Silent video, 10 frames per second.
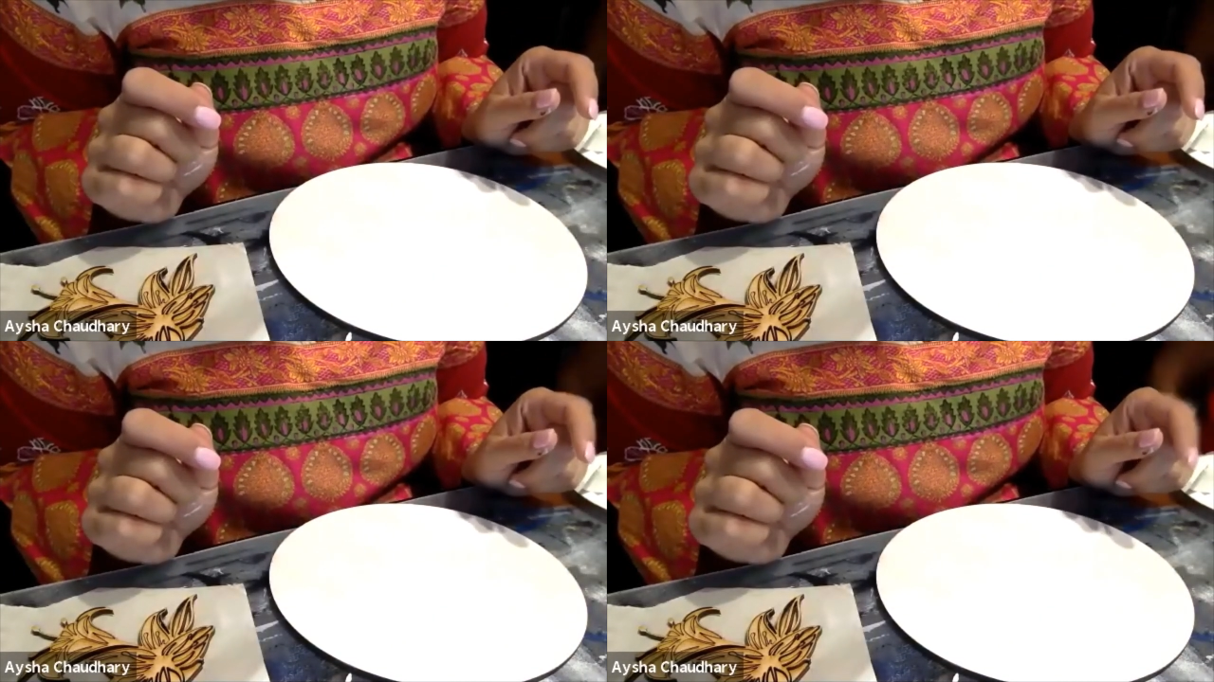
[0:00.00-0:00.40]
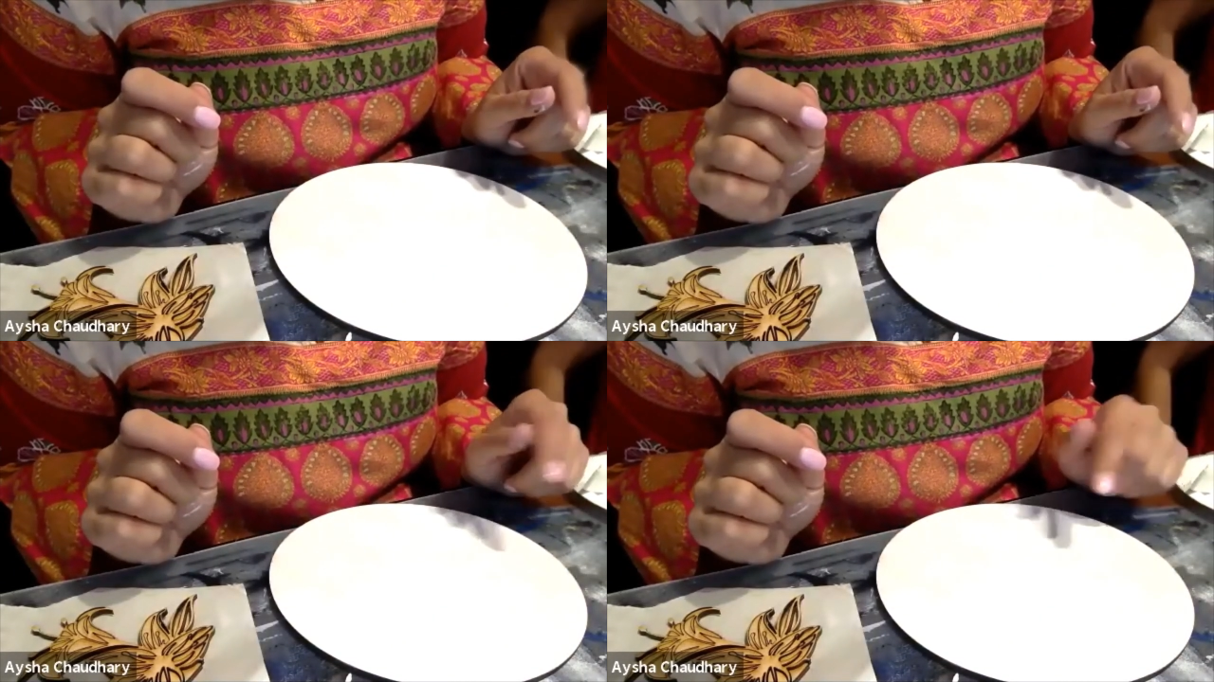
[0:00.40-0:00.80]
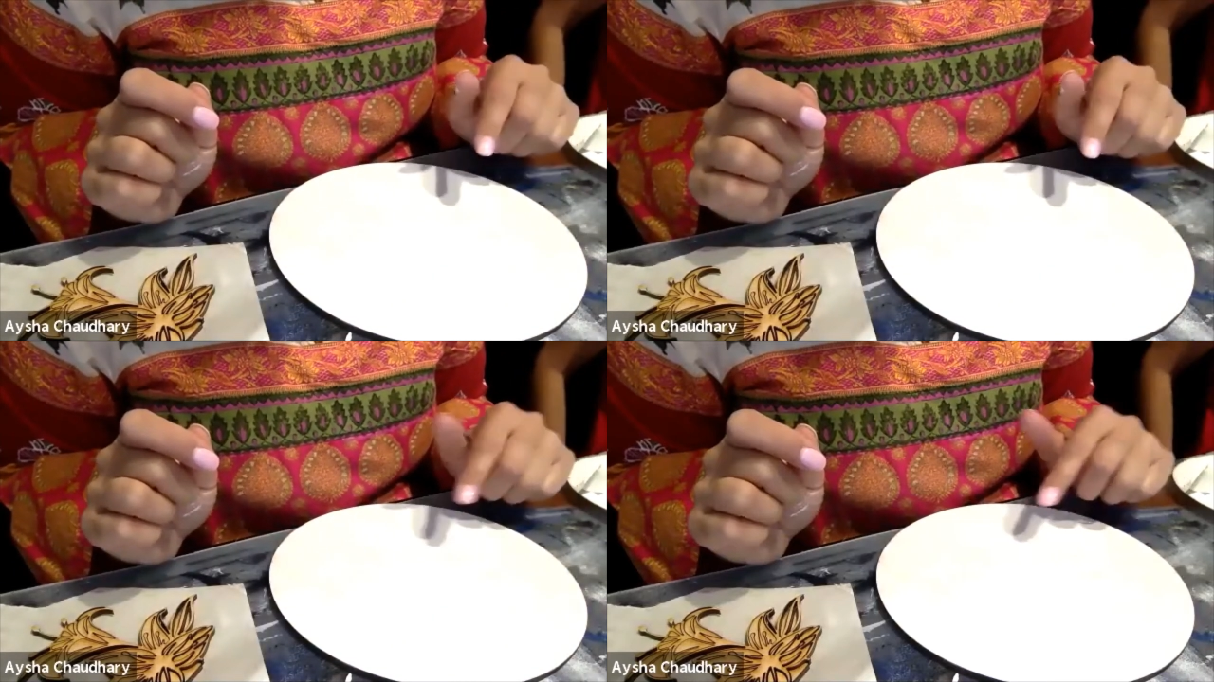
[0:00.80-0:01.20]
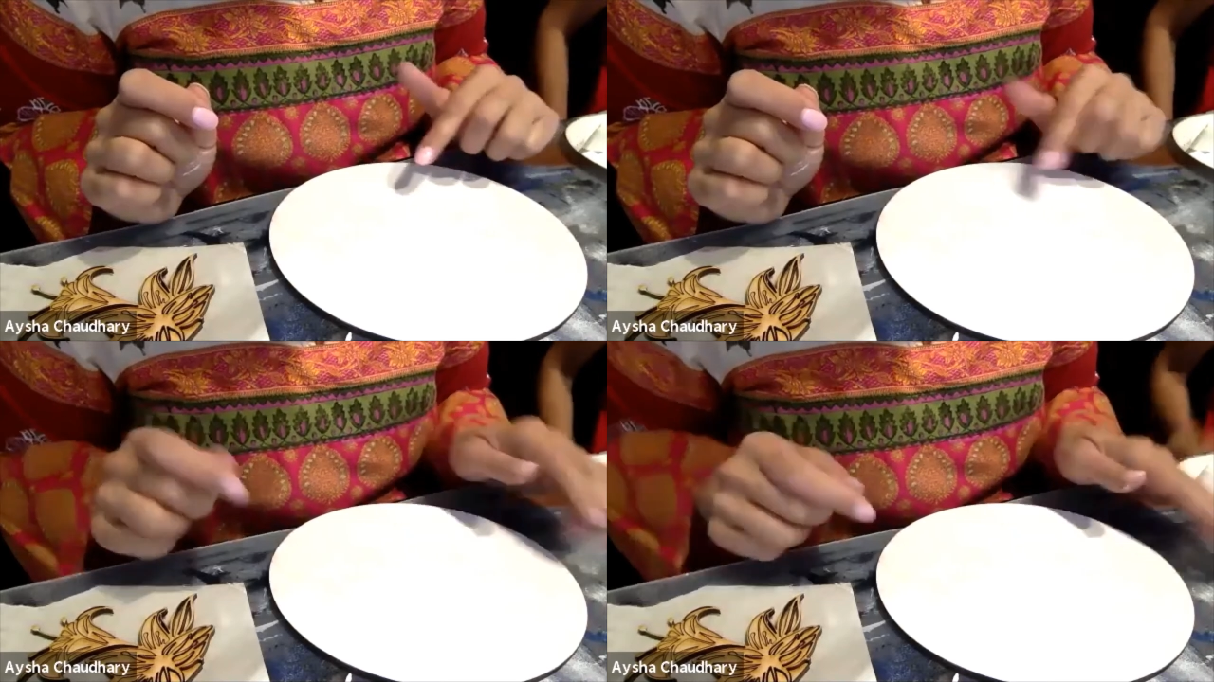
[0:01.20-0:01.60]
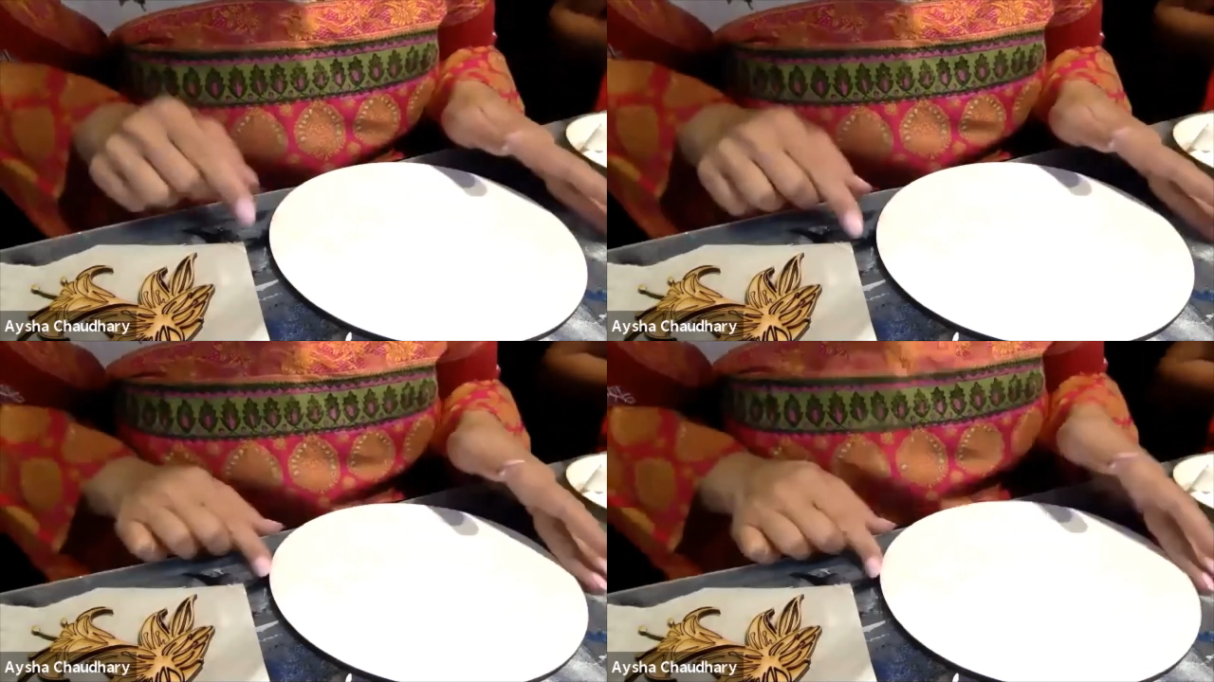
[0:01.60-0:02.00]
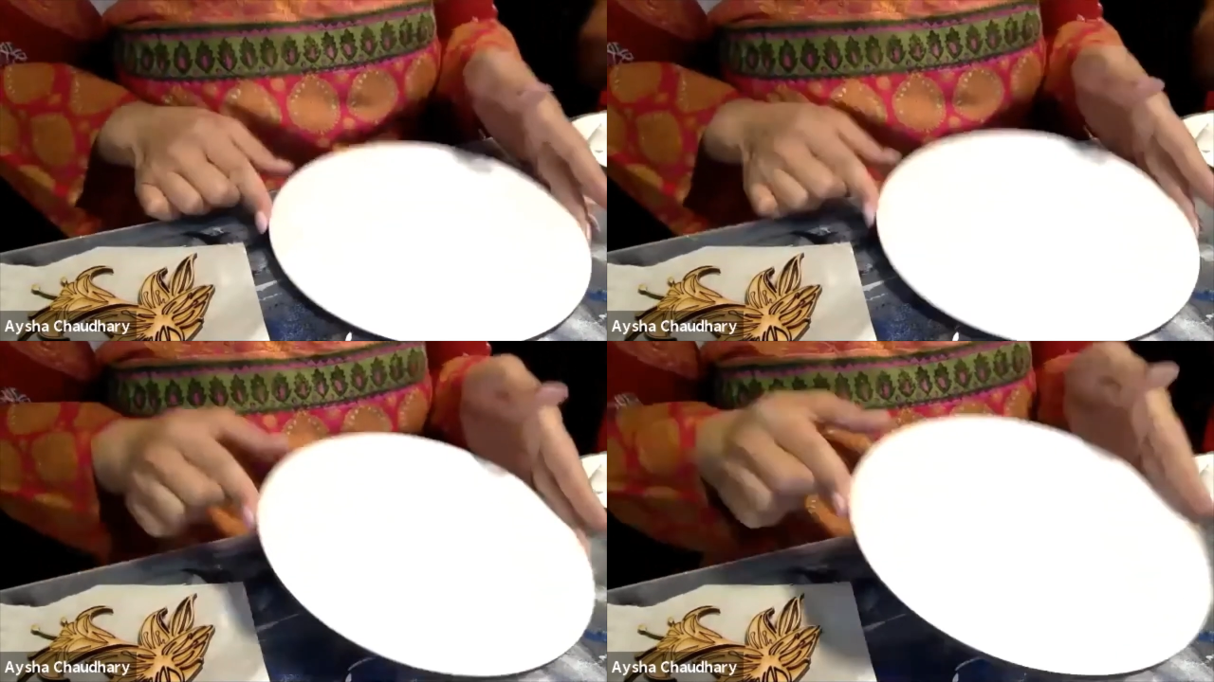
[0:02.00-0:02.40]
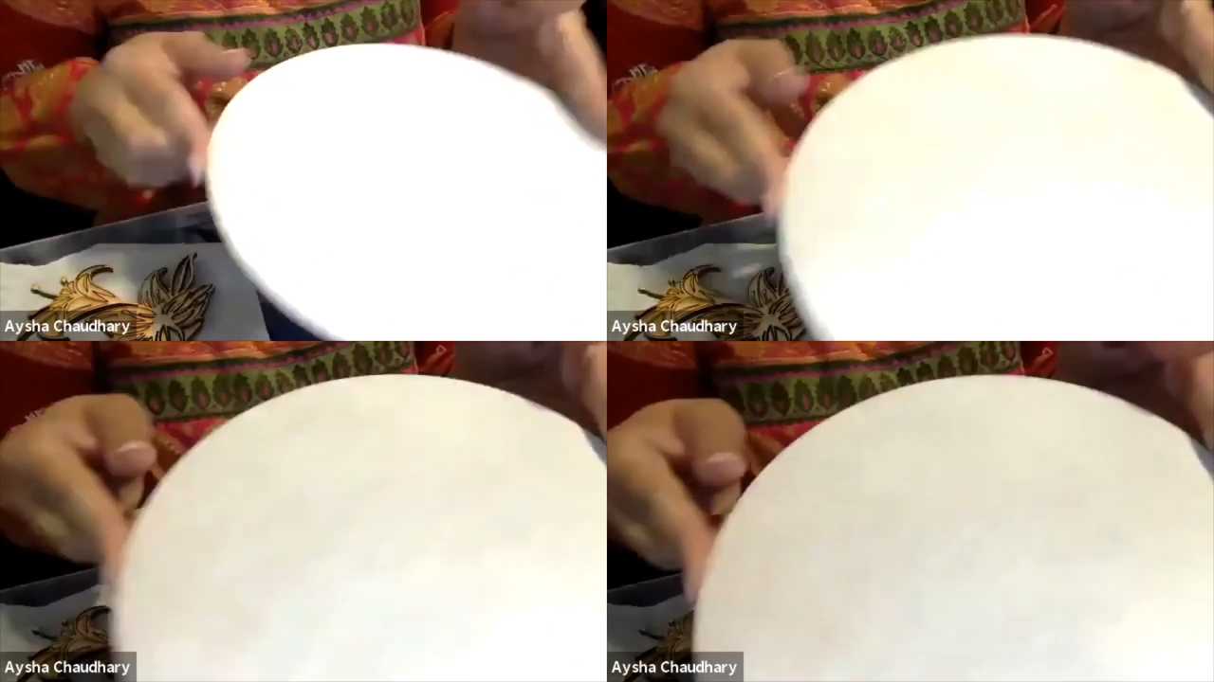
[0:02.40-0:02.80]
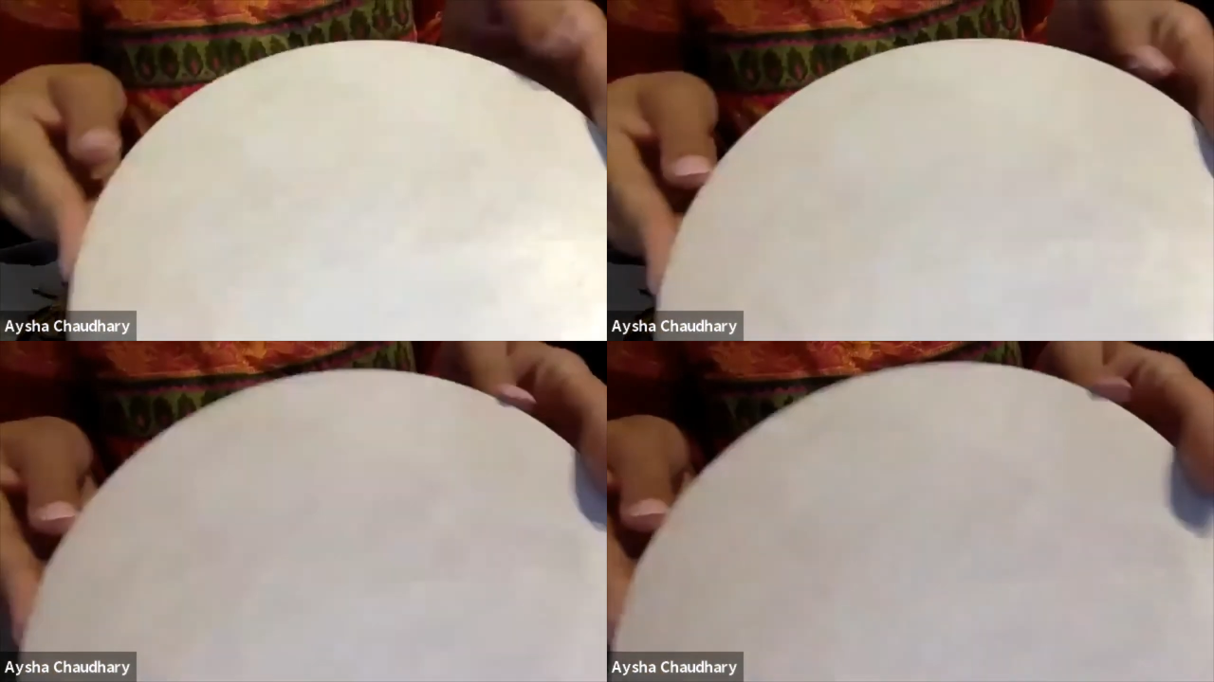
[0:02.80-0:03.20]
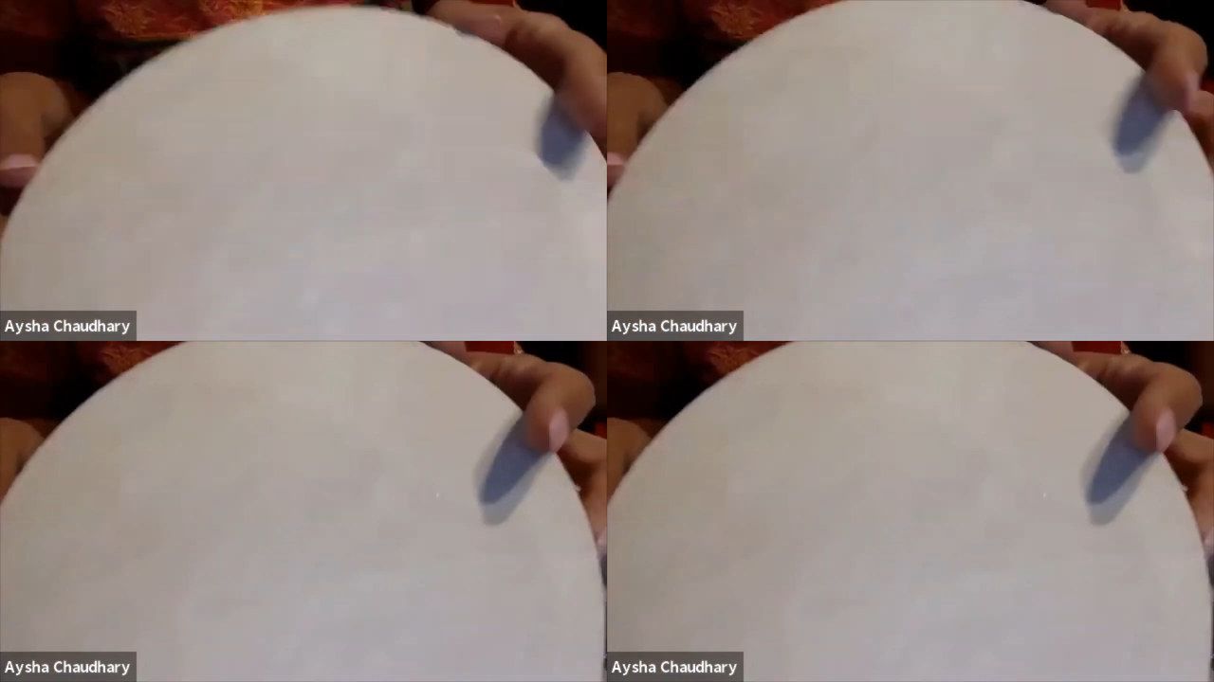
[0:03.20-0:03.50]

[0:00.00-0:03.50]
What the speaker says: (no speaker visible)